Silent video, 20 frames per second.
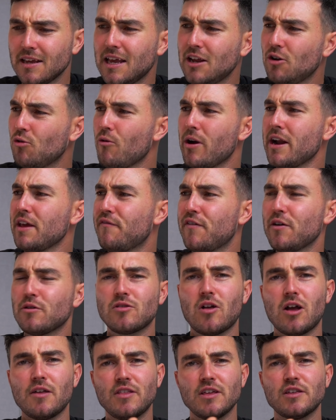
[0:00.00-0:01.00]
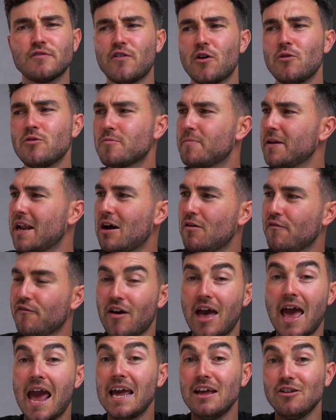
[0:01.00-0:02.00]
it already feels like this phone's been out for
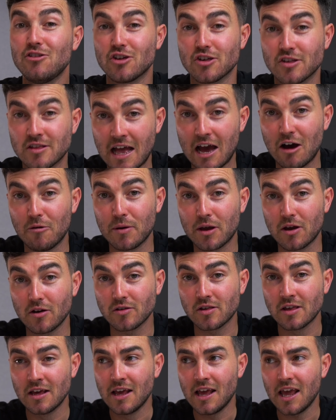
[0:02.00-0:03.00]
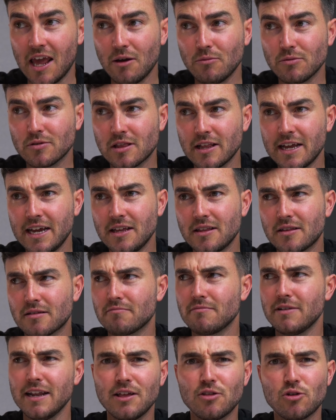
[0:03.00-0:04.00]
ages now because it was leaked
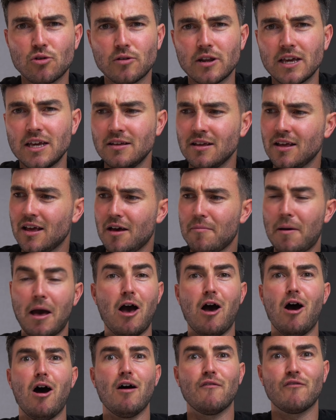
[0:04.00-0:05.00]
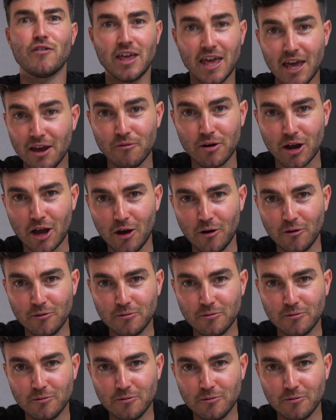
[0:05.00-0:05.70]
literally about half a year ago.